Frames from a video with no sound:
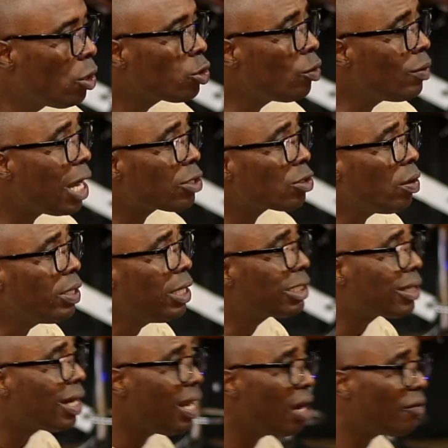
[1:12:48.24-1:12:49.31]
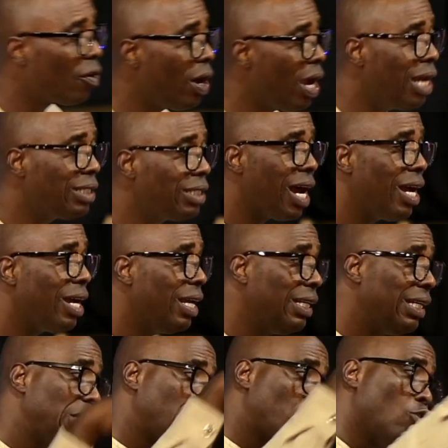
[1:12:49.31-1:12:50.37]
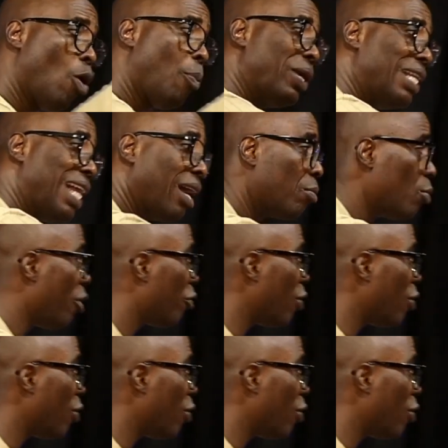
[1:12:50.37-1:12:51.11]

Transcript: So now saw the trailer for enter in the slope in Agbor.